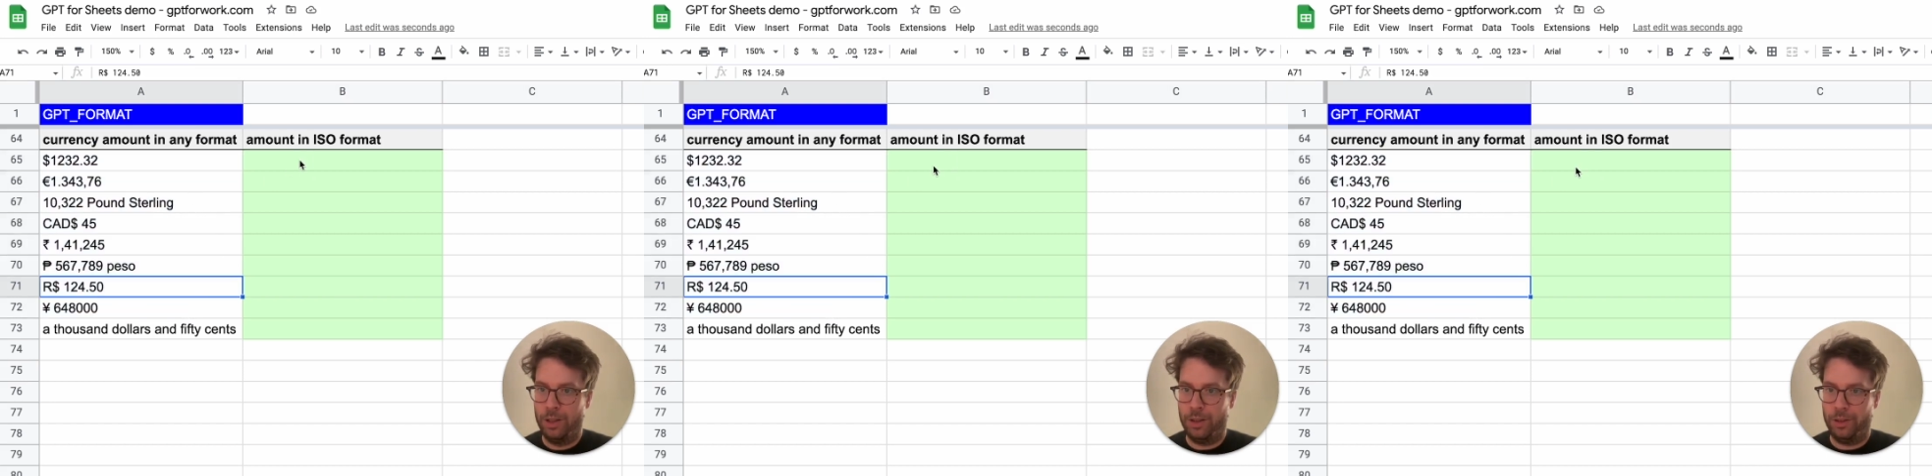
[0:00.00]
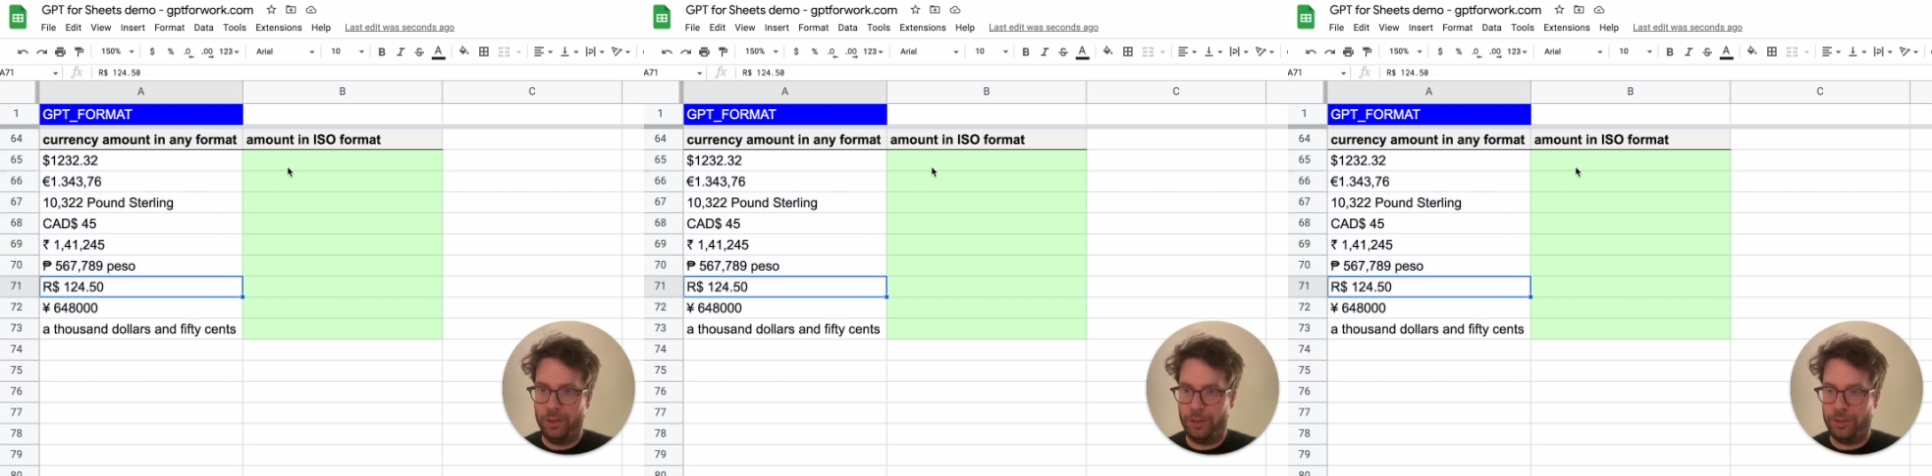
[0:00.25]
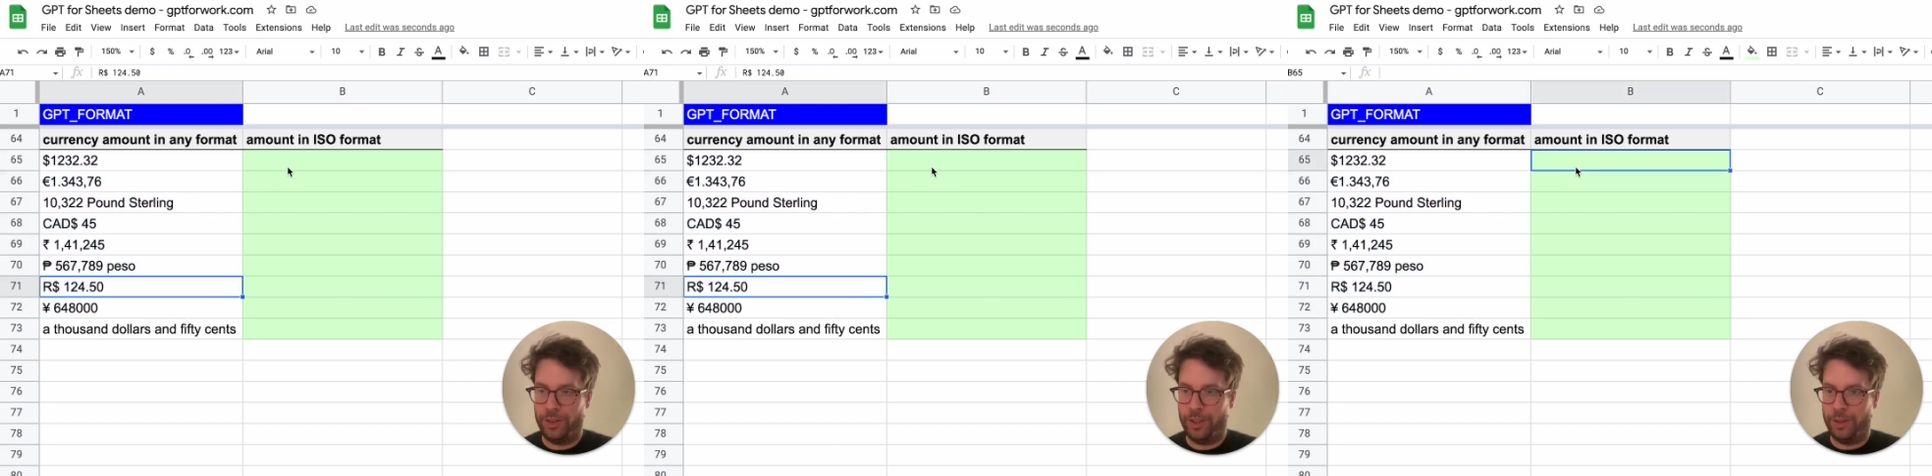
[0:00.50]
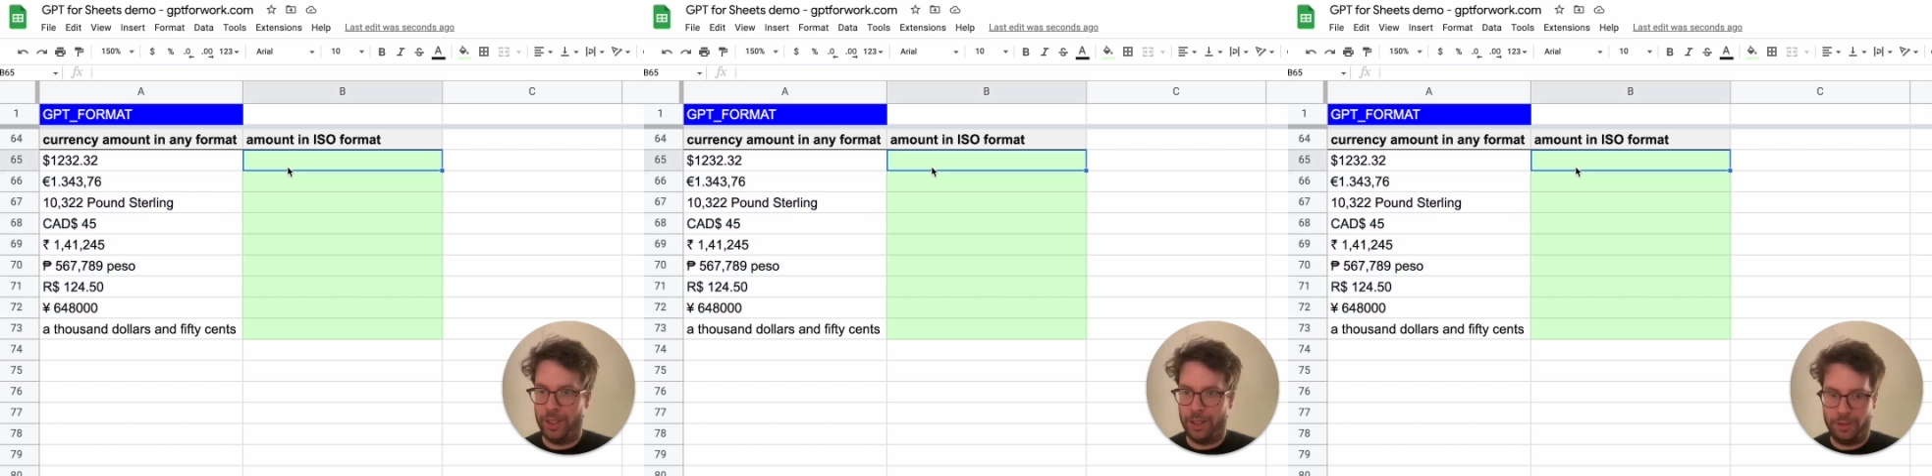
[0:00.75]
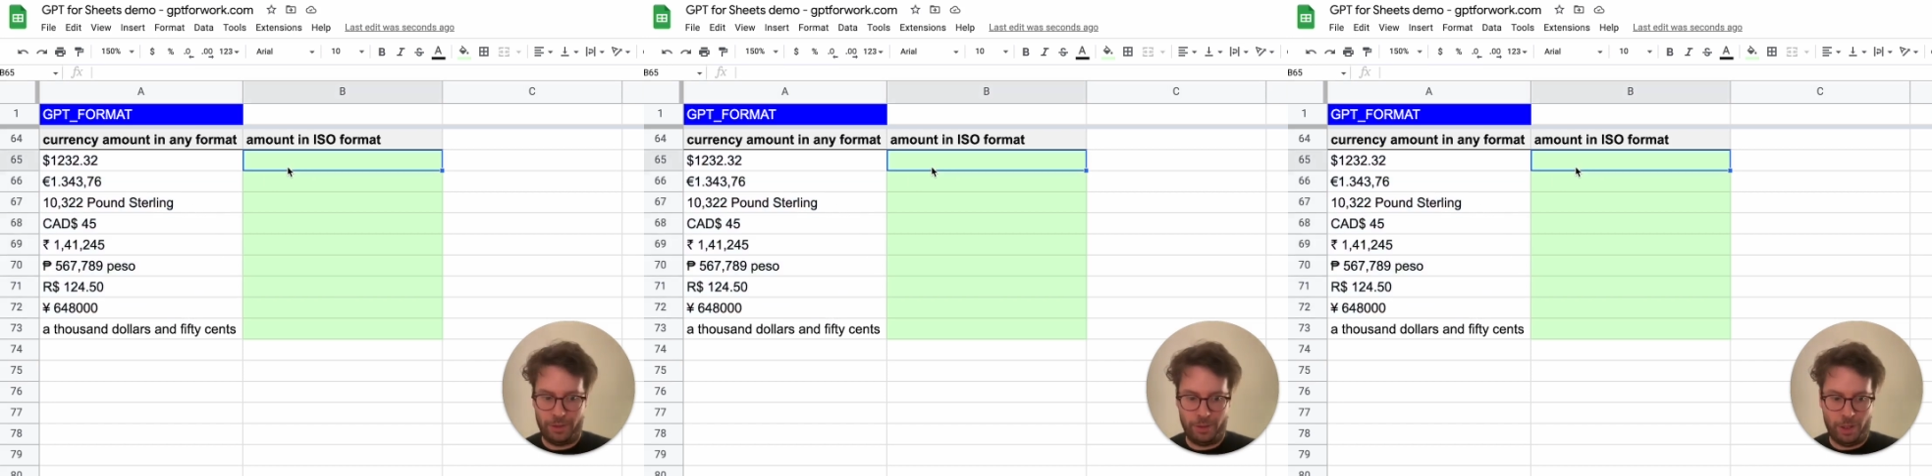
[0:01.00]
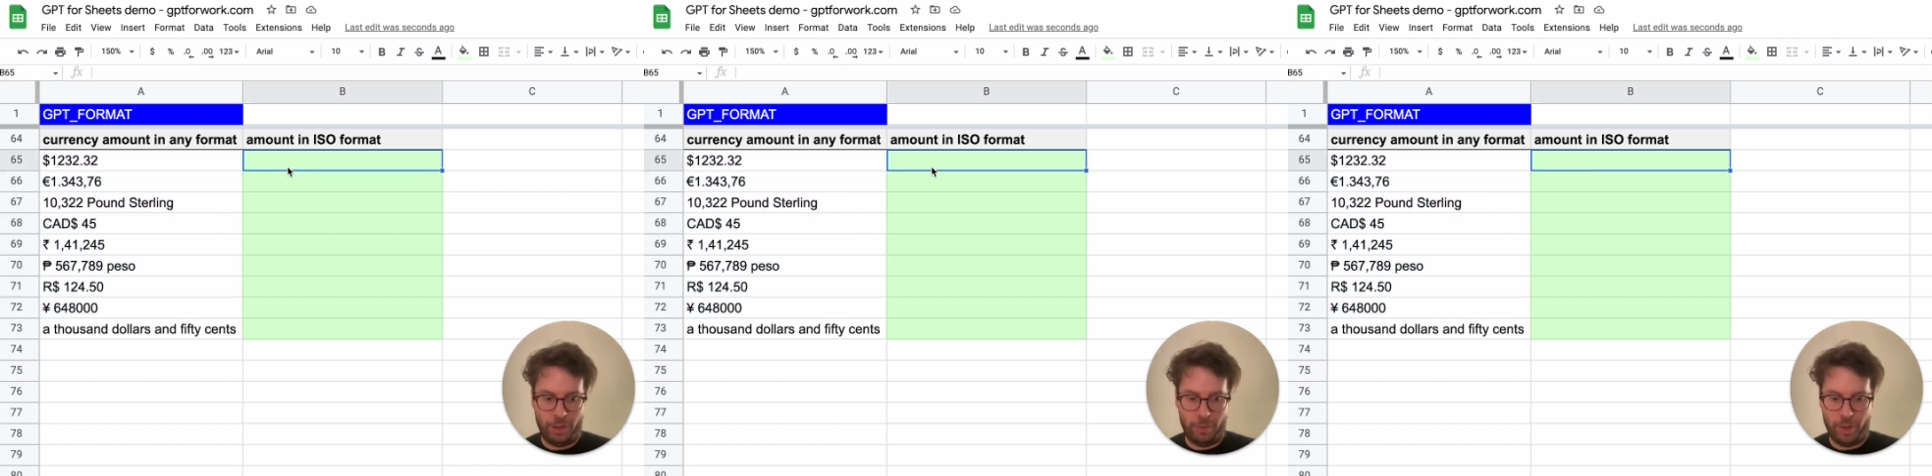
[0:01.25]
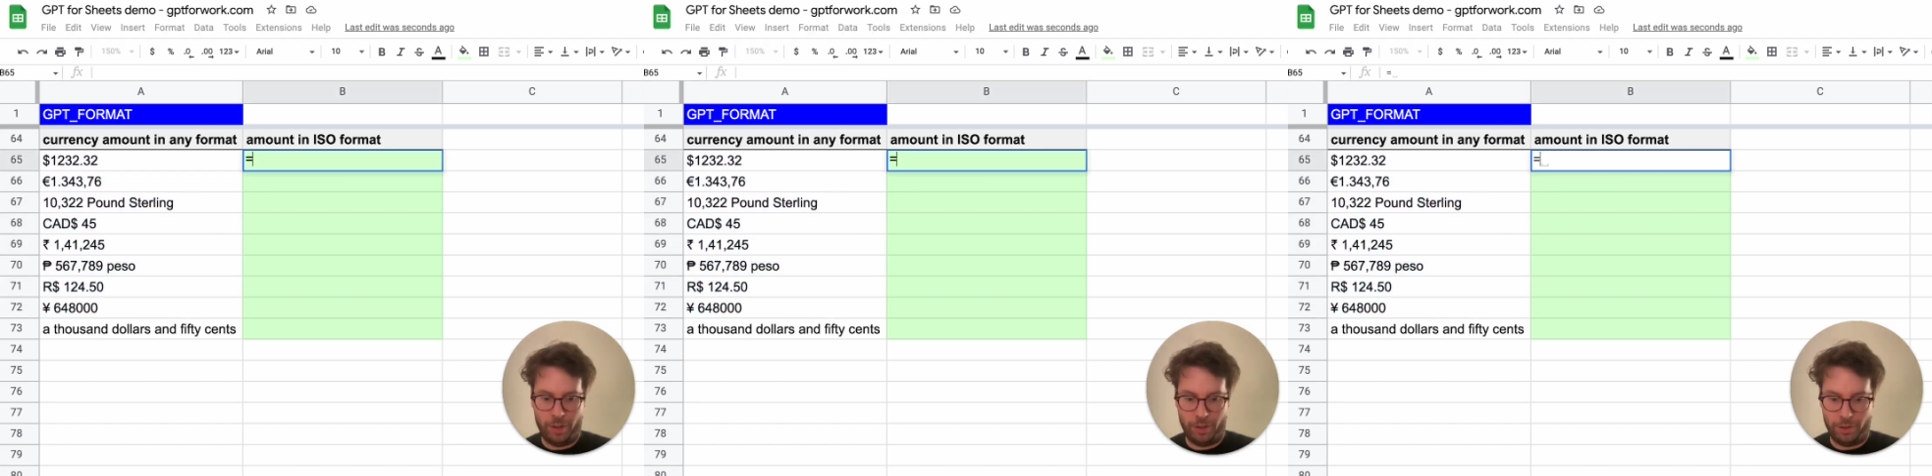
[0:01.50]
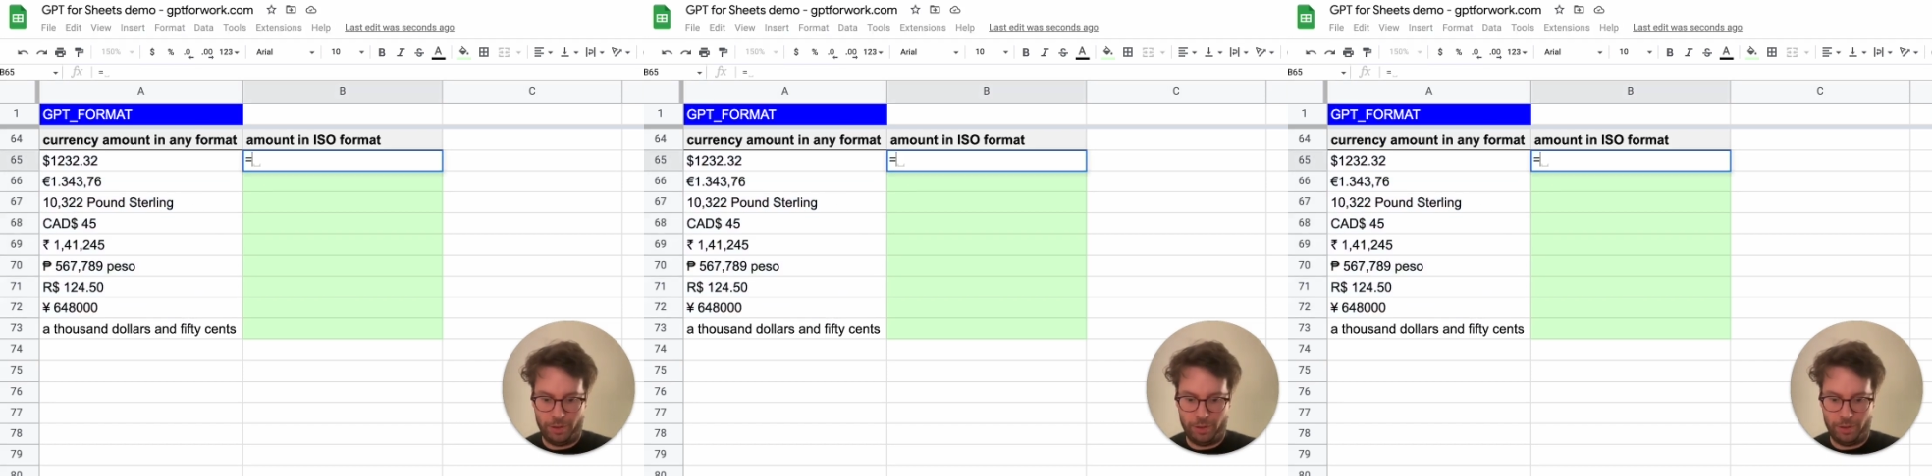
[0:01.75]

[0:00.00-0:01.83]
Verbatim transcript: uh, not standardized. So I'm gonna